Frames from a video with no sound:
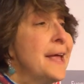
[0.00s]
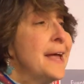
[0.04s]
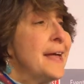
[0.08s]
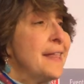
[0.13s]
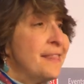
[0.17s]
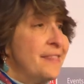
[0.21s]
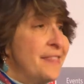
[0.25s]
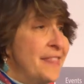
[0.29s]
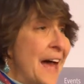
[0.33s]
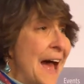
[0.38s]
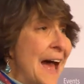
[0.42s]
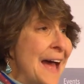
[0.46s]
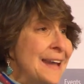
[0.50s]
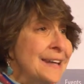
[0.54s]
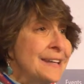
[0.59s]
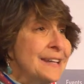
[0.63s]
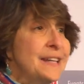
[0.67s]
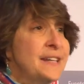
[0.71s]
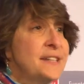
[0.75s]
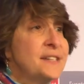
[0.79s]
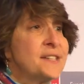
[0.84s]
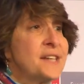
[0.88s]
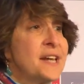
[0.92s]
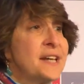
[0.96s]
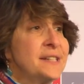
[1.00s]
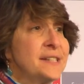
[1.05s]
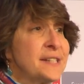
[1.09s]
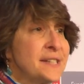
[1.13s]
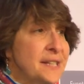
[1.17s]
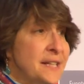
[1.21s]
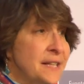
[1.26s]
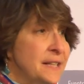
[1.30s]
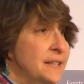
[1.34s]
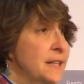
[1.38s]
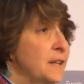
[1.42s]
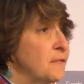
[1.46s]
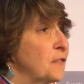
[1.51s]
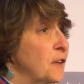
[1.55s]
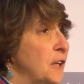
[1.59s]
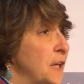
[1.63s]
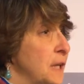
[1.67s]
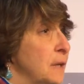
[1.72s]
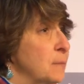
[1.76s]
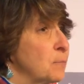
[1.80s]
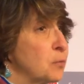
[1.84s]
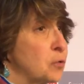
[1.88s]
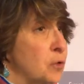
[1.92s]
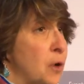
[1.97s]
that is a
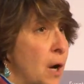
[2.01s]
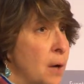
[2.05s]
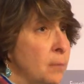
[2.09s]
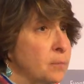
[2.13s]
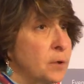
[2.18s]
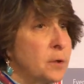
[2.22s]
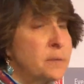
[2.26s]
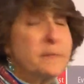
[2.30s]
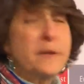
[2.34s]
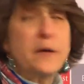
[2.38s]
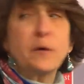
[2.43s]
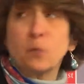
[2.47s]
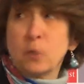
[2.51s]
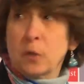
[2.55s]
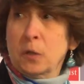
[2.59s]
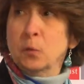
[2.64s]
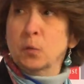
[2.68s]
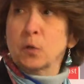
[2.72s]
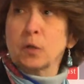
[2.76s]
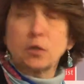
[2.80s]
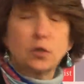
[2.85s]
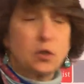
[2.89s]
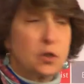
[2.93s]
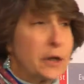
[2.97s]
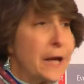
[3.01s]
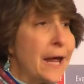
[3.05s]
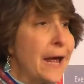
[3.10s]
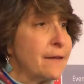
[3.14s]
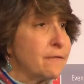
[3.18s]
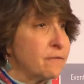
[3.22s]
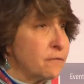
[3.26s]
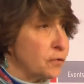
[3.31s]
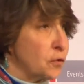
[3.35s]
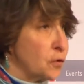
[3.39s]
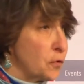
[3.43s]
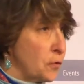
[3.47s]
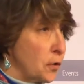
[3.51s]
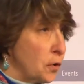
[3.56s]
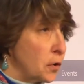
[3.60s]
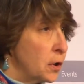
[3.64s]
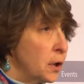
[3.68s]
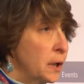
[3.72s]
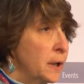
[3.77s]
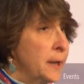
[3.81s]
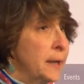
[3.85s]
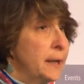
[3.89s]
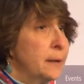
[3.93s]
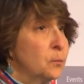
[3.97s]
significant problem that we will look at further.
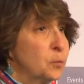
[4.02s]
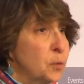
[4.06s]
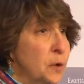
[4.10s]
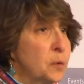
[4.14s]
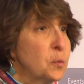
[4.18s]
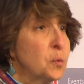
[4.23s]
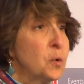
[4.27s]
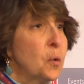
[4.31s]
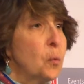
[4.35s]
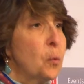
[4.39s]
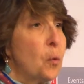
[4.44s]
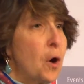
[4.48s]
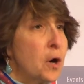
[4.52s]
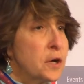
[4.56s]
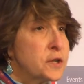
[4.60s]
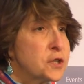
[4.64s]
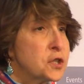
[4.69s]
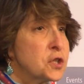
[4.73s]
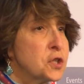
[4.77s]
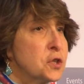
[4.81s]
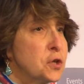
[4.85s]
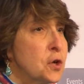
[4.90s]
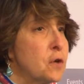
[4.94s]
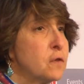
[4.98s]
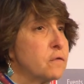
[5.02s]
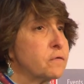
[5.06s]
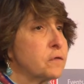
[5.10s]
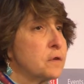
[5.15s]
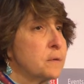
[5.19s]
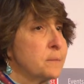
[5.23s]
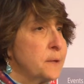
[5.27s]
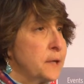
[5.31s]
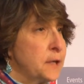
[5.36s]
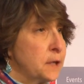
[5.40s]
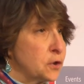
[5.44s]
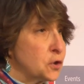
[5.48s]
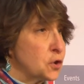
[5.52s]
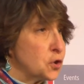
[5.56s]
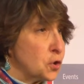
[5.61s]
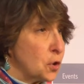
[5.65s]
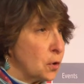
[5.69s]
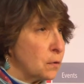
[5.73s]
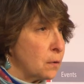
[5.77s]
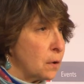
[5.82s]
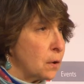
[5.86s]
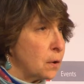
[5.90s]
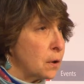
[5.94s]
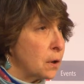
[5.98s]
We will want to know from the
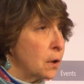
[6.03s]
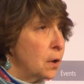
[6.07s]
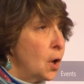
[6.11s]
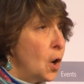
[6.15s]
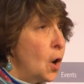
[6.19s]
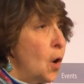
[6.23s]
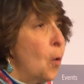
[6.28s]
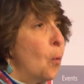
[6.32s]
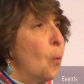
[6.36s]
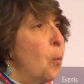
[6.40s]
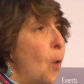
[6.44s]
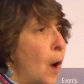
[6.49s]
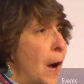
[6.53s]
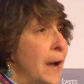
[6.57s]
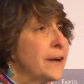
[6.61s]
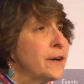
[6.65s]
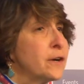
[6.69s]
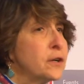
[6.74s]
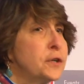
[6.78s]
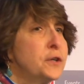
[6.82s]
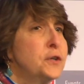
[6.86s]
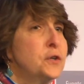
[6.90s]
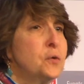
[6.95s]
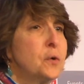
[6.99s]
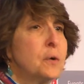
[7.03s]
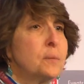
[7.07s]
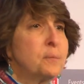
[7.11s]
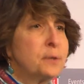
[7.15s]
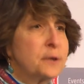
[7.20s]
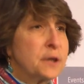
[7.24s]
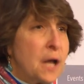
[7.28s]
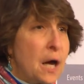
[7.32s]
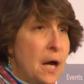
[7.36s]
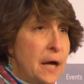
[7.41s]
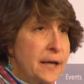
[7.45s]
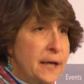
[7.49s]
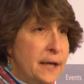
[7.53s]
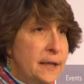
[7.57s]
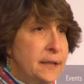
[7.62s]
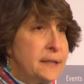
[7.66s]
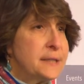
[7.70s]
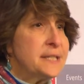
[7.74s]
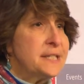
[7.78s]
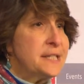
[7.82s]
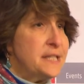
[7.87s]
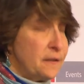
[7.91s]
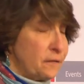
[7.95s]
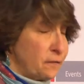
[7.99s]
insurer, why are you
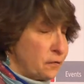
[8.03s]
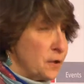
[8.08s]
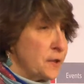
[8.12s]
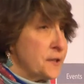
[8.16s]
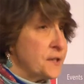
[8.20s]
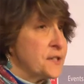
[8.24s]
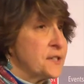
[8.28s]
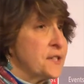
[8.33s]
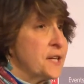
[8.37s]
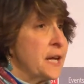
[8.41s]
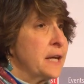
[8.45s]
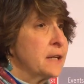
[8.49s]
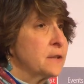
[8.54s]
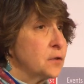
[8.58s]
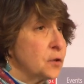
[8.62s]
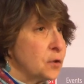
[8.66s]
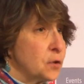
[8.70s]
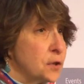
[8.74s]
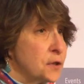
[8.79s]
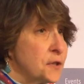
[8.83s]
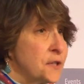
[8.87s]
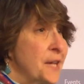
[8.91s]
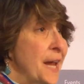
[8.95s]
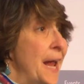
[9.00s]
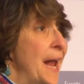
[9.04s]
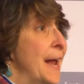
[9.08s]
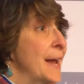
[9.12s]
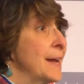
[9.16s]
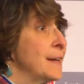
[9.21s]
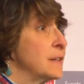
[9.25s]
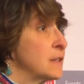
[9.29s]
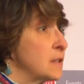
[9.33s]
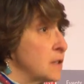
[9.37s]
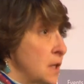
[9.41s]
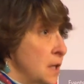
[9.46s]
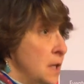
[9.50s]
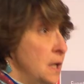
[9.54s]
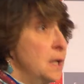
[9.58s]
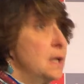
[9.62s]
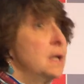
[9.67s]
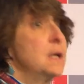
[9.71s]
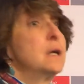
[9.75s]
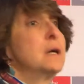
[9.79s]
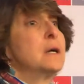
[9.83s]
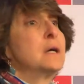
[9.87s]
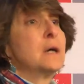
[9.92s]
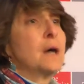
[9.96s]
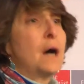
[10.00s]
applying different standards and
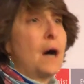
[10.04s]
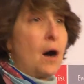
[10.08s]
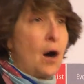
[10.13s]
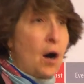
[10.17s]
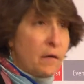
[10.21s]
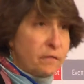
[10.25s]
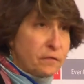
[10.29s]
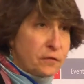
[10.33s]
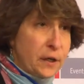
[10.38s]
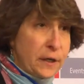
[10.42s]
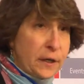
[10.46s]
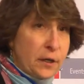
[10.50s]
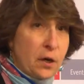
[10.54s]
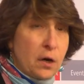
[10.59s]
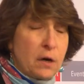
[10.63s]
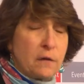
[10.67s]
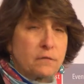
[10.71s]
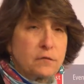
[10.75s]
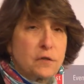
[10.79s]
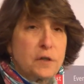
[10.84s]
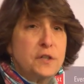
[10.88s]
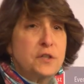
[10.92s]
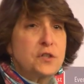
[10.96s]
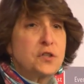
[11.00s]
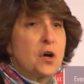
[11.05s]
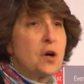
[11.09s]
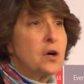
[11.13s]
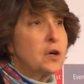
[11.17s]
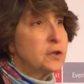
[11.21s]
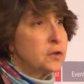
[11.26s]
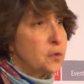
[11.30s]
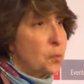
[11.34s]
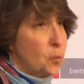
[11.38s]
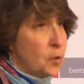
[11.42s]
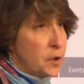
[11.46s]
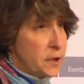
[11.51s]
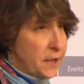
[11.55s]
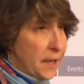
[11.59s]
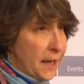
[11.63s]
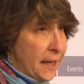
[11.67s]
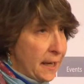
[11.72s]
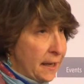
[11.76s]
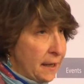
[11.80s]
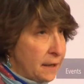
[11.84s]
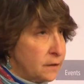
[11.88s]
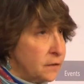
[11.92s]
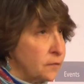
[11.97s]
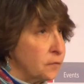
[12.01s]
offering coverage on the one
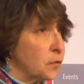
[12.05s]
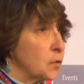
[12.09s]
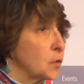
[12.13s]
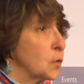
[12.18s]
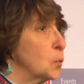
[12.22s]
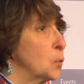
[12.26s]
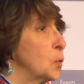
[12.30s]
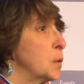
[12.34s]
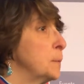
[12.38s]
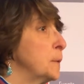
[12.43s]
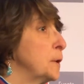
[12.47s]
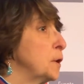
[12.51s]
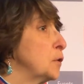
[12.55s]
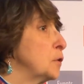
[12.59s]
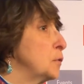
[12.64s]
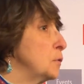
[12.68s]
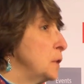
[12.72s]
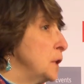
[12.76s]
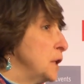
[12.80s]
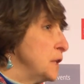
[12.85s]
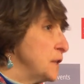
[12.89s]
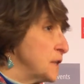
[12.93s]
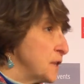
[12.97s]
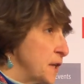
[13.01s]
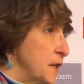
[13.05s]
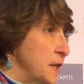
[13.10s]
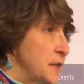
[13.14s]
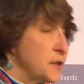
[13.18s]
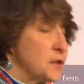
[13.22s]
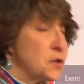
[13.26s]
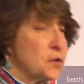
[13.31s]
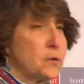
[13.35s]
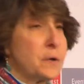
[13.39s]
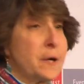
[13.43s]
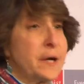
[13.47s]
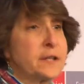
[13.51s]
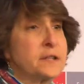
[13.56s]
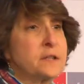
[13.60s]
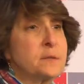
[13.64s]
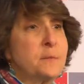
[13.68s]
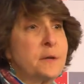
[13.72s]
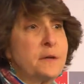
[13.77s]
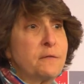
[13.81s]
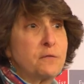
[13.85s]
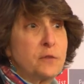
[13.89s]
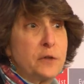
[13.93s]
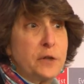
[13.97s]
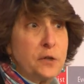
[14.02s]
hand for a woman who needs a
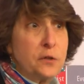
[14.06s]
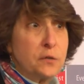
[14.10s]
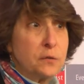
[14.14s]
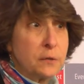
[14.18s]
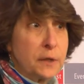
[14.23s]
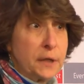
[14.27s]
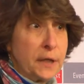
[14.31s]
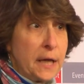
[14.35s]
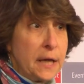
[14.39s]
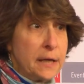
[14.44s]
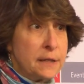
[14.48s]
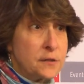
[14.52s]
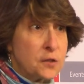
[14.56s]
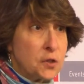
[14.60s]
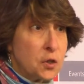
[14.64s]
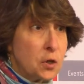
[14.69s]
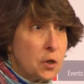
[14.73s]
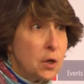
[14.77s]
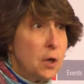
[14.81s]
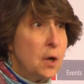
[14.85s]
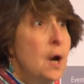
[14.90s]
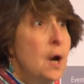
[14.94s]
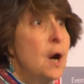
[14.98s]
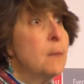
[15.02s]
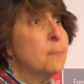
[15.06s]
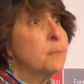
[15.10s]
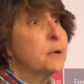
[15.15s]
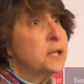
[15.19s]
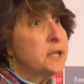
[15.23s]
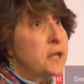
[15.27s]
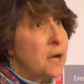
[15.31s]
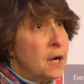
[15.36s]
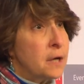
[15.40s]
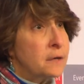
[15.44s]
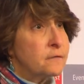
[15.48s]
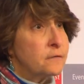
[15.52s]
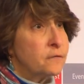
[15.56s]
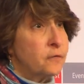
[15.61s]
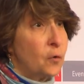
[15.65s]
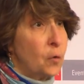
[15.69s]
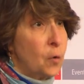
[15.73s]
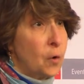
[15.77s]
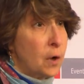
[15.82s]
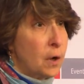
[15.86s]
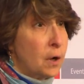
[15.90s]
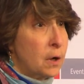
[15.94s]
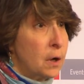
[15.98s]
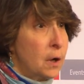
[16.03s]
hysterectomy for uterine cancer, but not
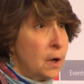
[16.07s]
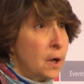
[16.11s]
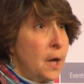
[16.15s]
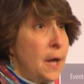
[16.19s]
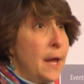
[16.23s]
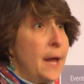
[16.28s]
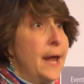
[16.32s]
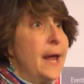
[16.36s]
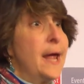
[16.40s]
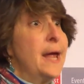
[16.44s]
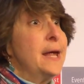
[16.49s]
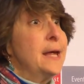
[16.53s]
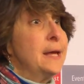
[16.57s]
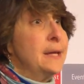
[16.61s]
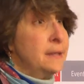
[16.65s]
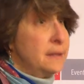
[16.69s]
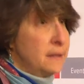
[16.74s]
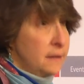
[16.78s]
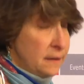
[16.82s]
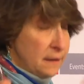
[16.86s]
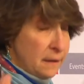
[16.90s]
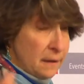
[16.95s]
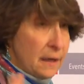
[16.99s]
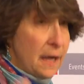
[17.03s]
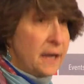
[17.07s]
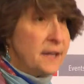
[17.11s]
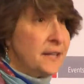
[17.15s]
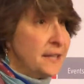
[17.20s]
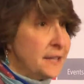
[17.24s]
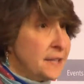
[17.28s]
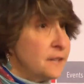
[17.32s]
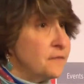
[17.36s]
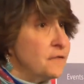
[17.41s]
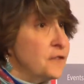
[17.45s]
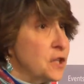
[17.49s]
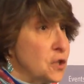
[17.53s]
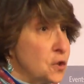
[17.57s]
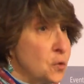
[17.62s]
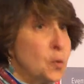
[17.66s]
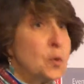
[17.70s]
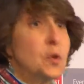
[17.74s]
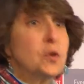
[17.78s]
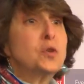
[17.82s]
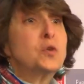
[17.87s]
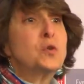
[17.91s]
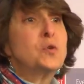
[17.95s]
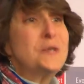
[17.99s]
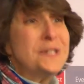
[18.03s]
for an
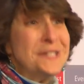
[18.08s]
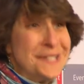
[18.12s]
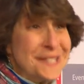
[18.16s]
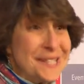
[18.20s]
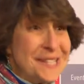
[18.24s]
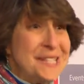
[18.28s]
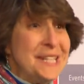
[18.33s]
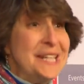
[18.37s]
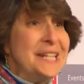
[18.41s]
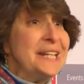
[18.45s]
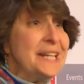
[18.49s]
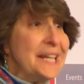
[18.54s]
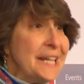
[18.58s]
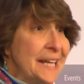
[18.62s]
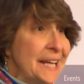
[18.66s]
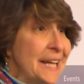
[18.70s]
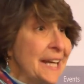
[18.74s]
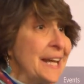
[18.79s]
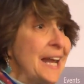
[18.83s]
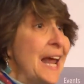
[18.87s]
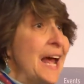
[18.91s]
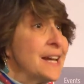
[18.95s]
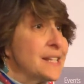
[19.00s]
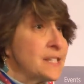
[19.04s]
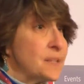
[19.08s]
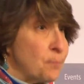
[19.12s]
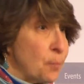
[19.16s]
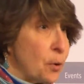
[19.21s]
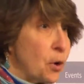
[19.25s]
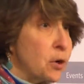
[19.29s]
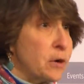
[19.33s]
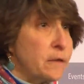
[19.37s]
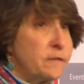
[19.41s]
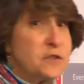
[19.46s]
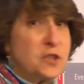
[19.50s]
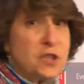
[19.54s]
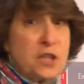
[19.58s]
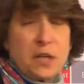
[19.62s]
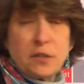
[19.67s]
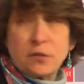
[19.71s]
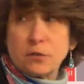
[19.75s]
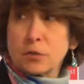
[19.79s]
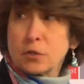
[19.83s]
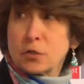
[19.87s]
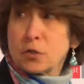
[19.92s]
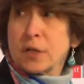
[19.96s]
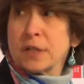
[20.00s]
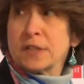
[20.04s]
individual who is seeking it as part of
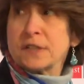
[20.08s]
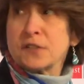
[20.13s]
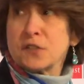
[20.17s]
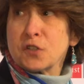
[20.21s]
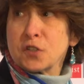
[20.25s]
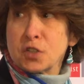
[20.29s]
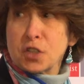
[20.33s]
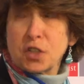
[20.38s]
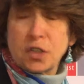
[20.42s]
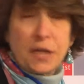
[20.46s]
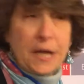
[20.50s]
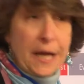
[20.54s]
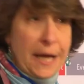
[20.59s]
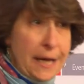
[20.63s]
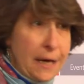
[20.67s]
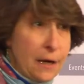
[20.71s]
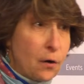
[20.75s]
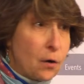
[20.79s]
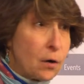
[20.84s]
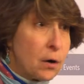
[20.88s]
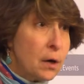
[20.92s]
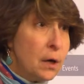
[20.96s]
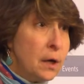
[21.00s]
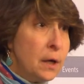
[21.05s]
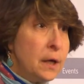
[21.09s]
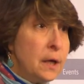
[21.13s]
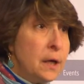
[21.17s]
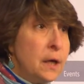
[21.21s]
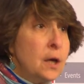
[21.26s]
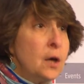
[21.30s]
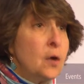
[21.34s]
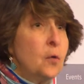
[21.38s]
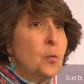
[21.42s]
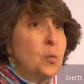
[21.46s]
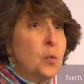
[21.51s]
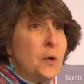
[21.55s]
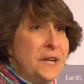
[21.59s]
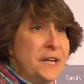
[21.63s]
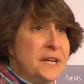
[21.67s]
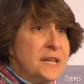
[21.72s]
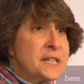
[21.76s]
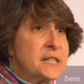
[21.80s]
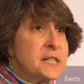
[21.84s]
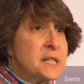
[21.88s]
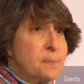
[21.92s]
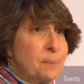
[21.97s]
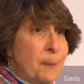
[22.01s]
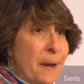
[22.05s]
gender transition care. We
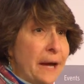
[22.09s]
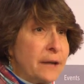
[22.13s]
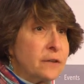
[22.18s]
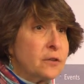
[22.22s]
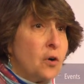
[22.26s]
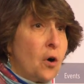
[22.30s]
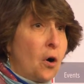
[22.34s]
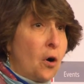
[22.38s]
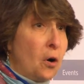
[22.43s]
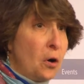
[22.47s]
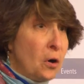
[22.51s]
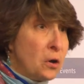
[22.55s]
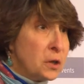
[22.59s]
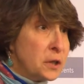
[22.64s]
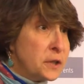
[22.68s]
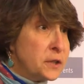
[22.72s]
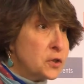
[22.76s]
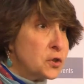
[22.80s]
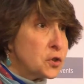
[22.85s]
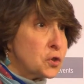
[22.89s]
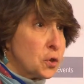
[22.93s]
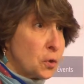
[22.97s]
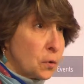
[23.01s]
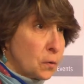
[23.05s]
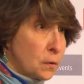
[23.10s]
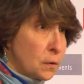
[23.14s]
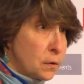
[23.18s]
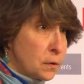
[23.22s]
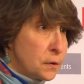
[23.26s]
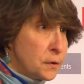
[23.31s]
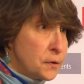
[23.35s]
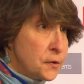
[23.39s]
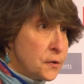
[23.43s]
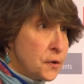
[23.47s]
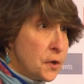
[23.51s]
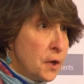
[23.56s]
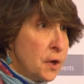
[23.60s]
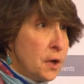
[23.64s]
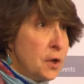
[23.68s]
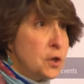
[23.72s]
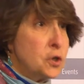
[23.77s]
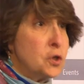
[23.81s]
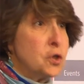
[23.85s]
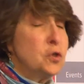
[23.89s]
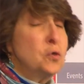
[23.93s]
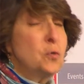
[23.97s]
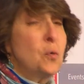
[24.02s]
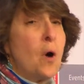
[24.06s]
expect all insurers
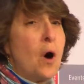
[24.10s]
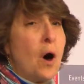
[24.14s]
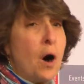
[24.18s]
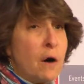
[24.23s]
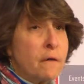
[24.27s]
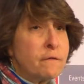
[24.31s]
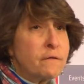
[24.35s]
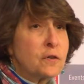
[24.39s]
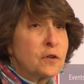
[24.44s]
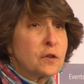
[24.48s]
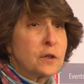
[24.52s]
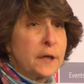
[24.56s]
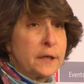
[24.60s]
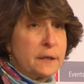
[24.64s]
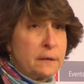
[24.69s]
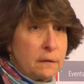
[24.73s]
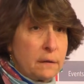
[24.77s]
to offer